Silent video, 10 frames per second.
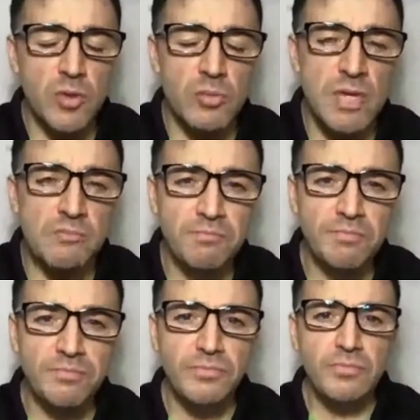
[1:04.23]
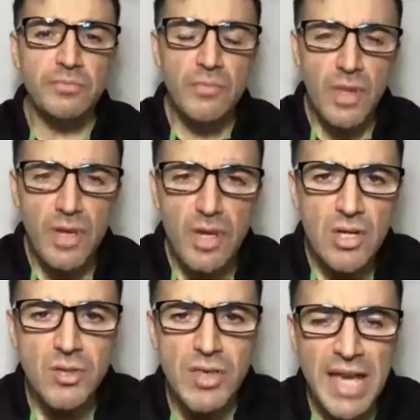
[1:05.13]
me,
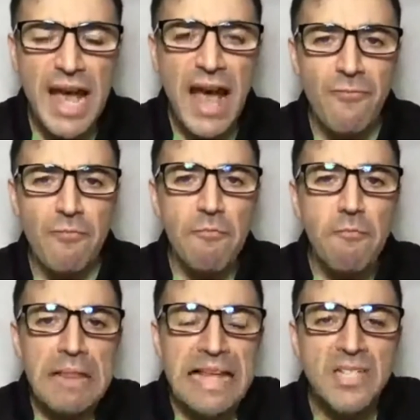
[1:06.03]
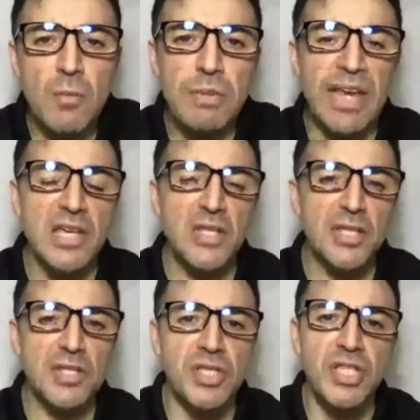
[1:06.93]
so they can have less
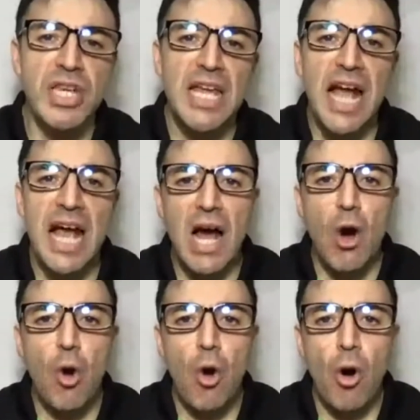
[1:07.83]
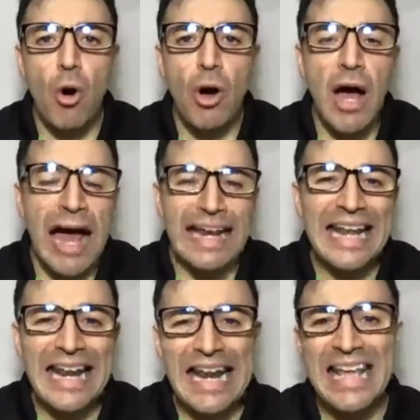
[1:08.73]
complications and
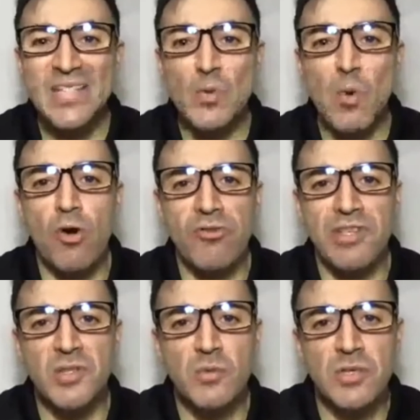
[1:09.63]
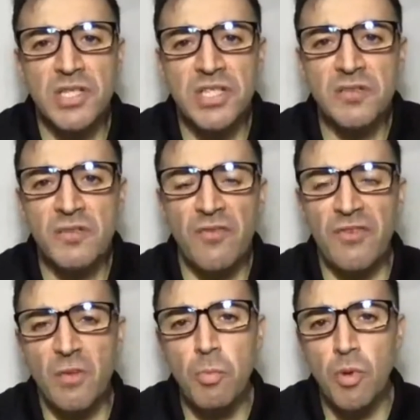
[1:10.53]
less worries, which is very
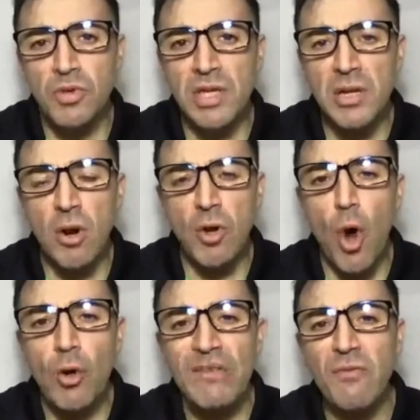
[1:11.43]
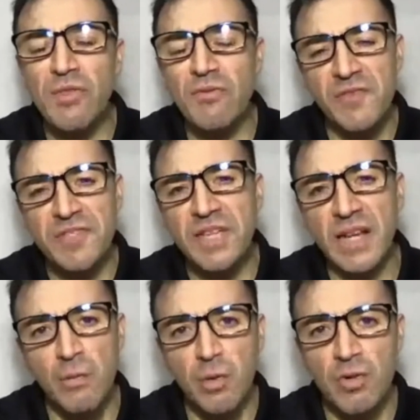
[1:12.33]
important, not only for their physical,
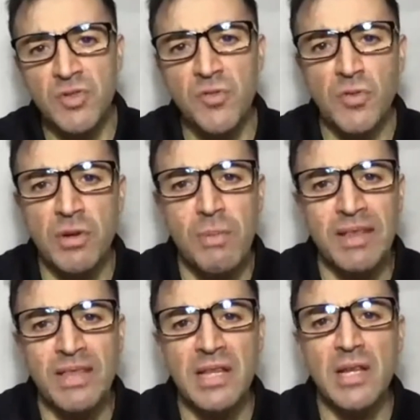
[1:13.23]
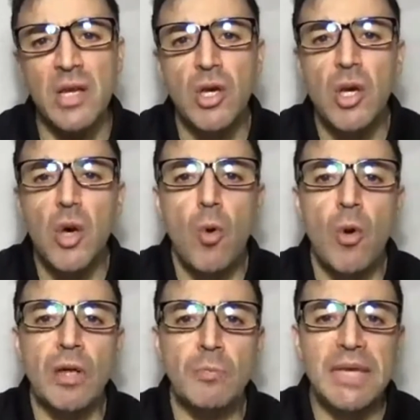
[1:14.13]
but also for their mental
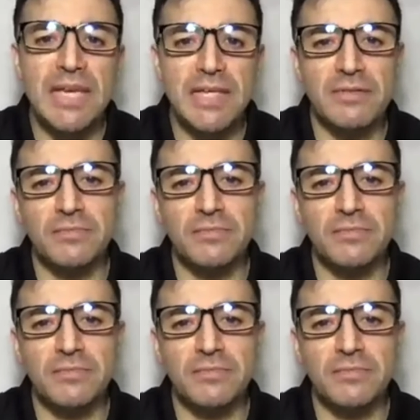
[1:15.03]
well-being.